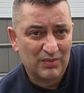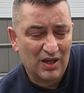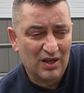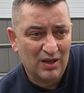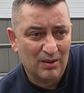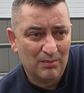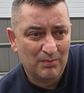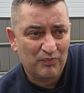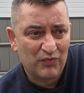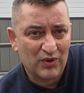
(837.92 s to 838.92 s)

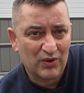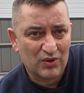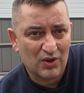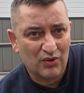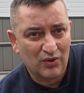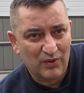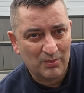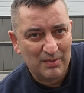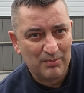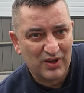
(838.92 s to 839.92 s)
Another
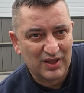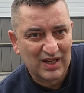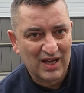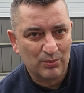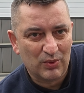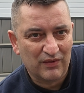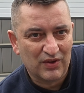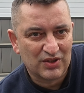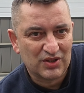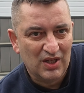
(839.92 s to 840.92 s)
member that came with
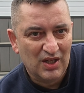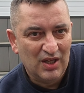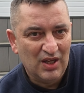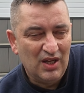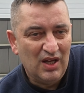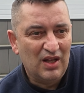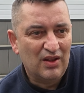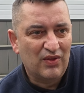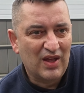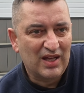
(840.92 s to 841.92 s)
us,
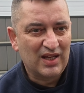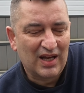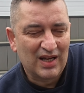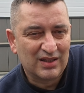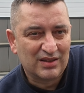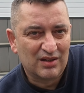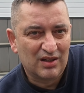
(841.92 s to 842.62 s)
they had